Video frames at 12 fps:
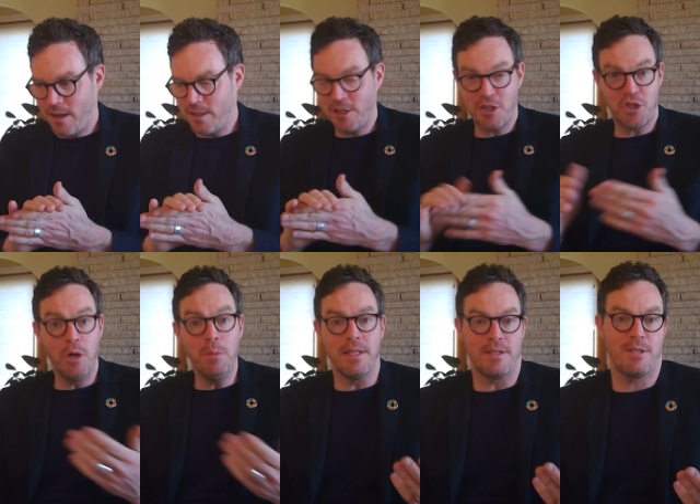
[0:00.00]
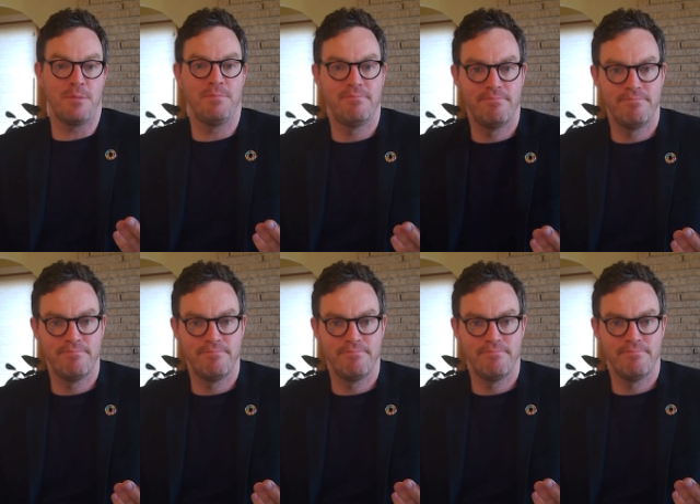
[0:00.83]
disturbance
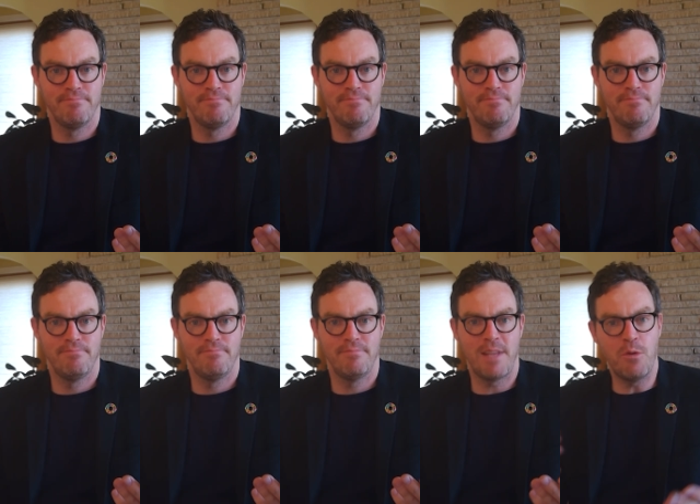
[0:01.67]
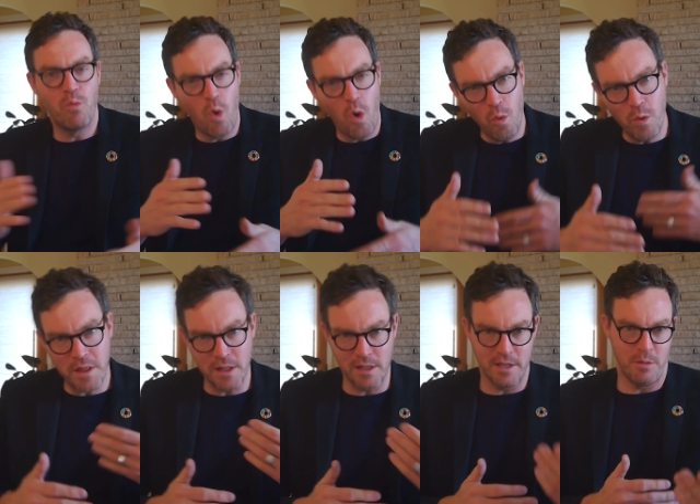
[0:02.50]
and roll with it
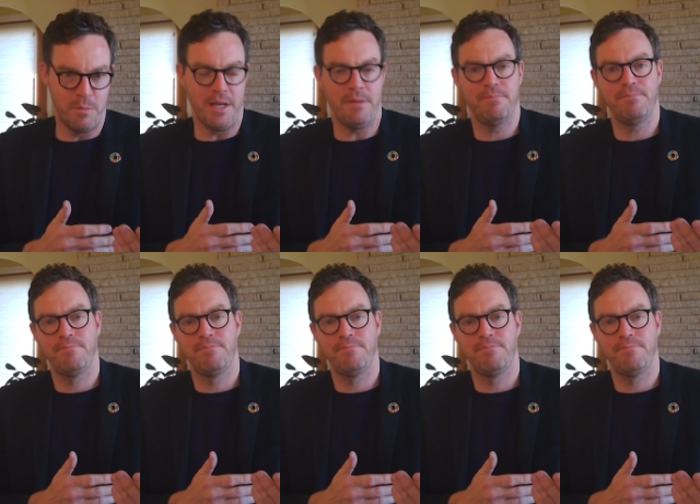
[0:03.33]
a little bit.